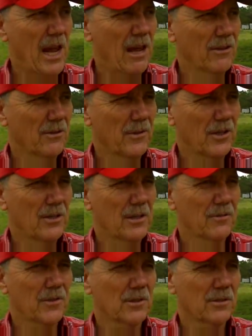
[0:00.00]
how they're very
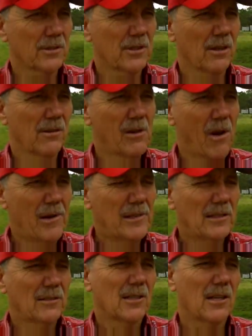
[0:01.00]
difficult
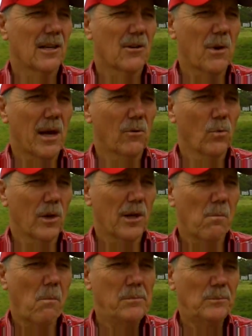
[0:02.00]
to get around.
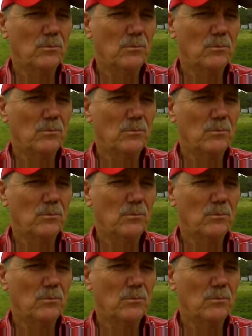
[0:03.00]
One,